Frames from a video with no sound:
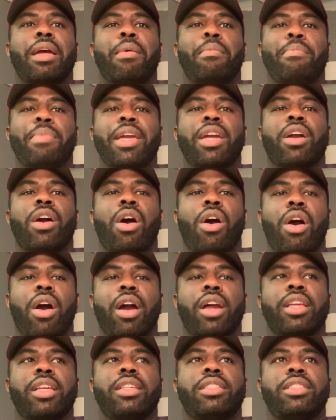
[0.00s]
big
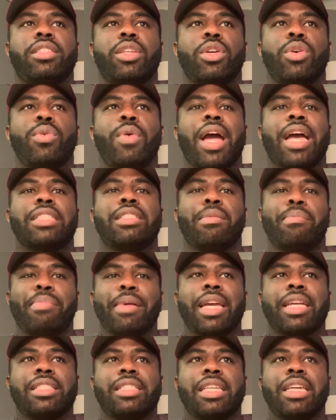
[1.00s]
artist who has a
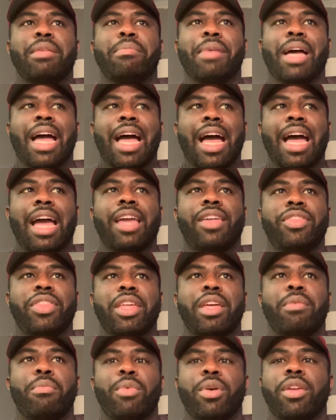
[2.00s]
big team behind
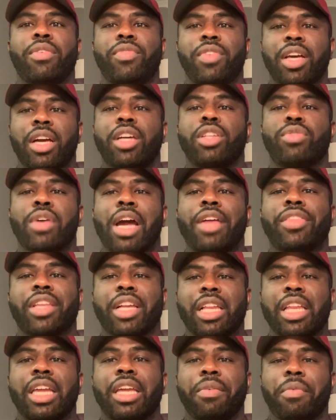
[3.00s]
them would have done. Tried
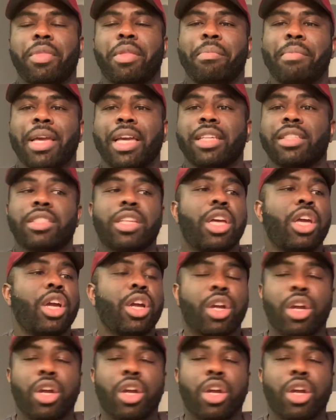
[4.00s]
to clean up the mess.